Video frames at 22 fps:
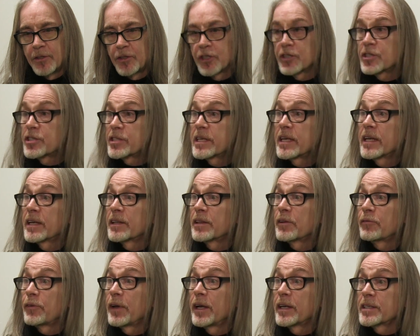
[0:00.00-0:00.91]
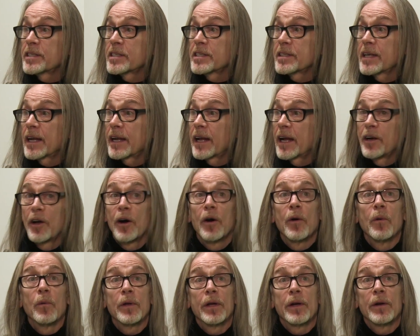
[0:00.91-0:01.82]
just seeing the faces that I
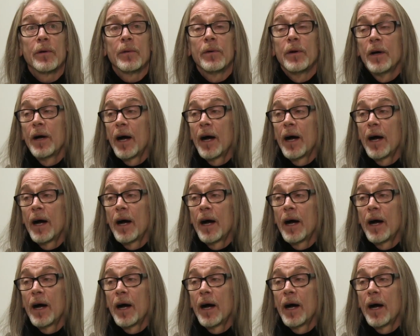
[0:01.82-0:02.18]
know, you know.